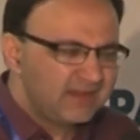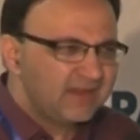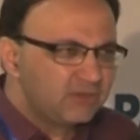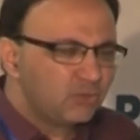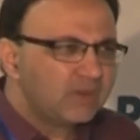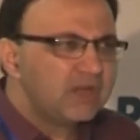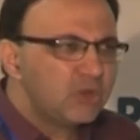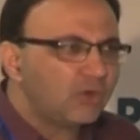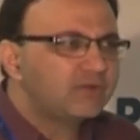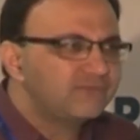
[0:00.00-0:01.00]
It took a
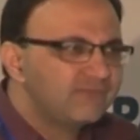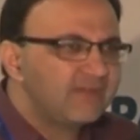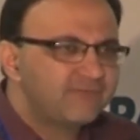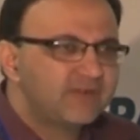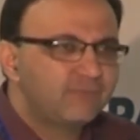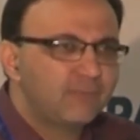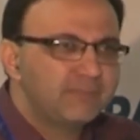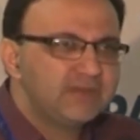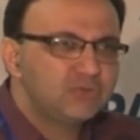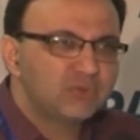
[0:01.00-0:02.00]
lot of effort for
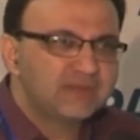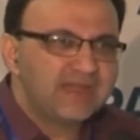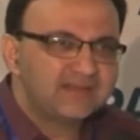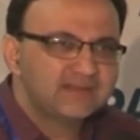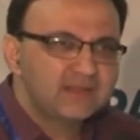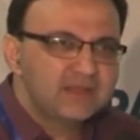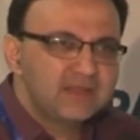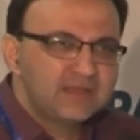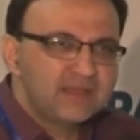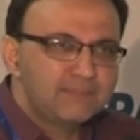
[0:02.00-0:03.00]
me to get
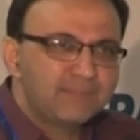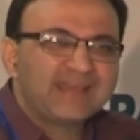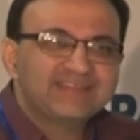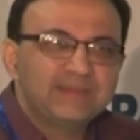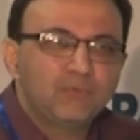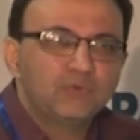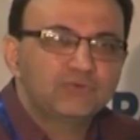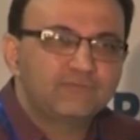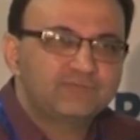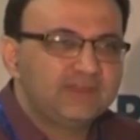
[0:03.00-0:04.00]
placebos
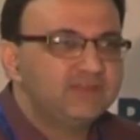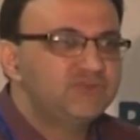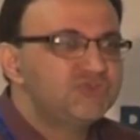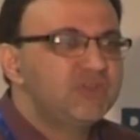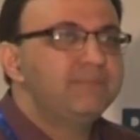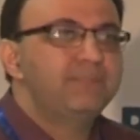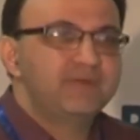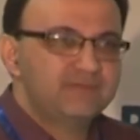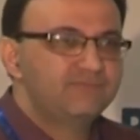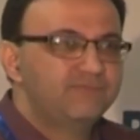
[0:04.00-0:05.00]
of these cheap,
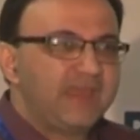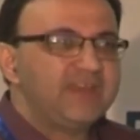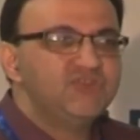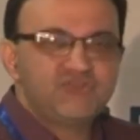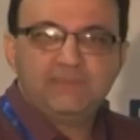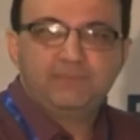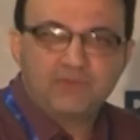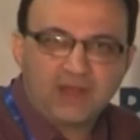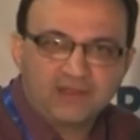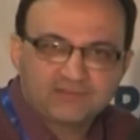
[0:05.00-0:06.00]
very cheap
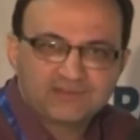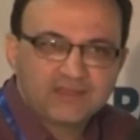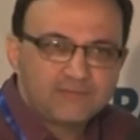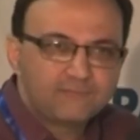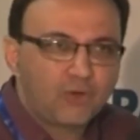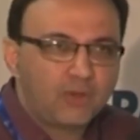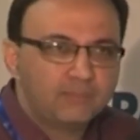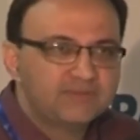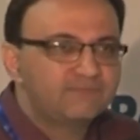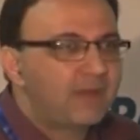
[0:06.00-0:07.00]
drugs
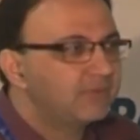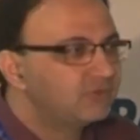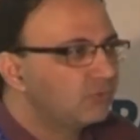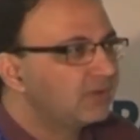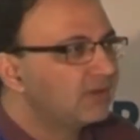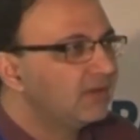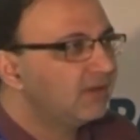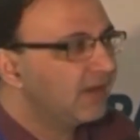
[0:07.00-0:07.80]
from the pharmaceutical